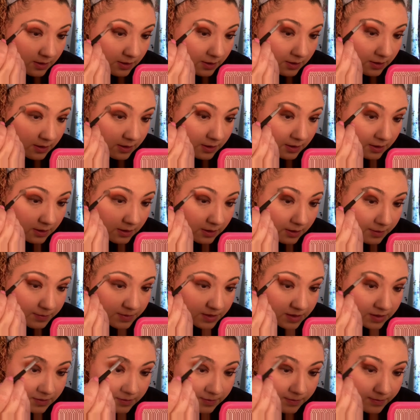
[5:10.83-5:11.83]
And I'm
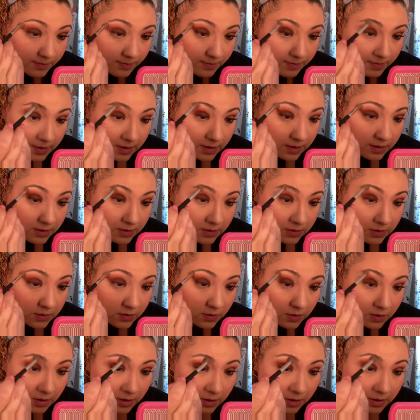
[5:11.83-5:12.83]
just making
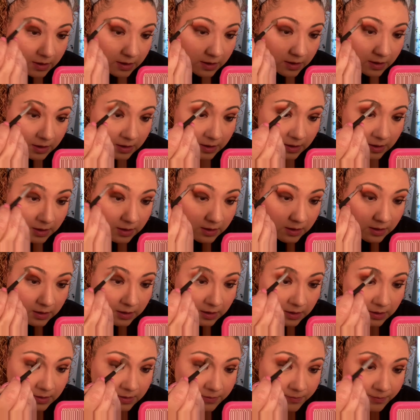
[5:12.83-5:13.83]
sure that
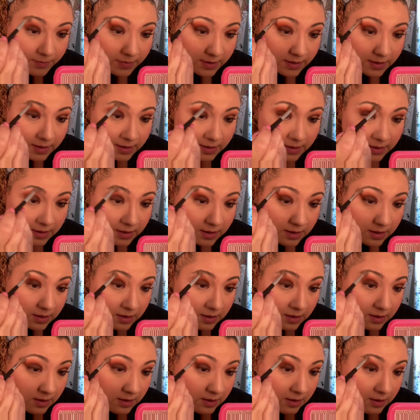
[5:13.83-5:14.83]
it's blended
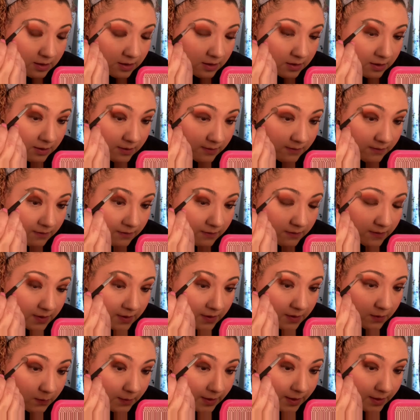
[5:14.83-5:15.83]

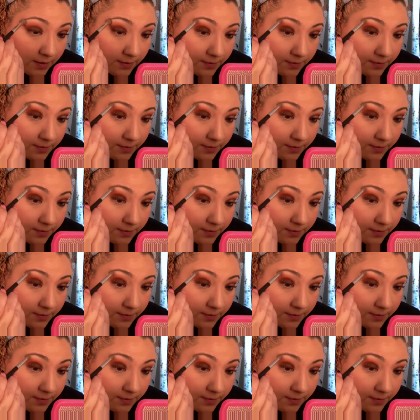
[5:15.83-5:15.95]
very well.